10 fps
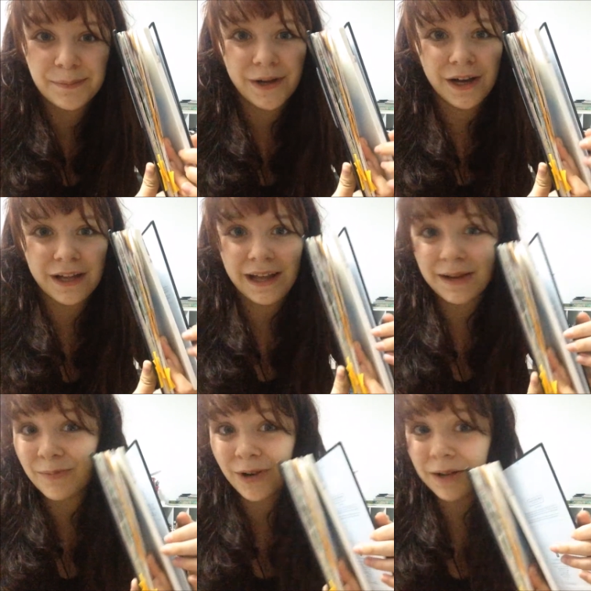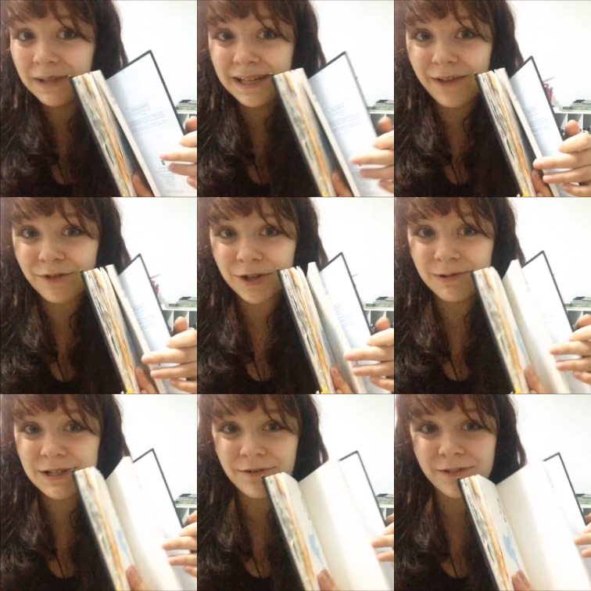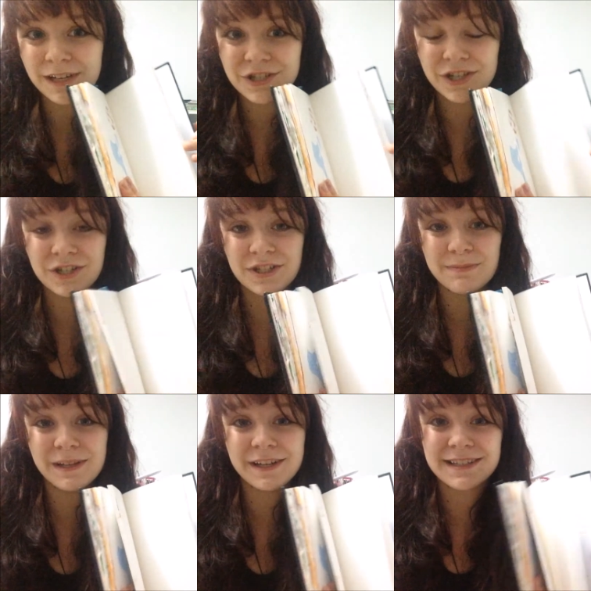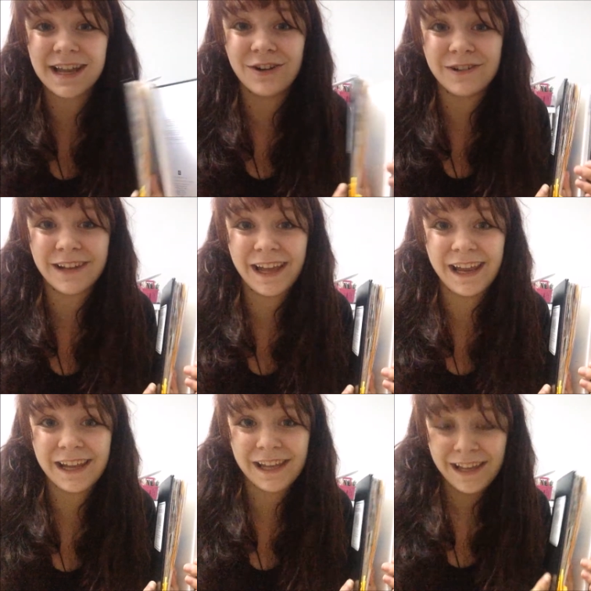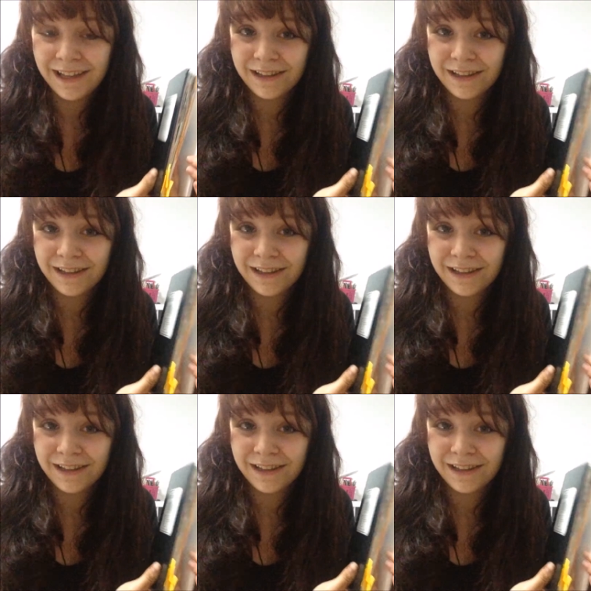but I'm probably never going to finish it just because I don't like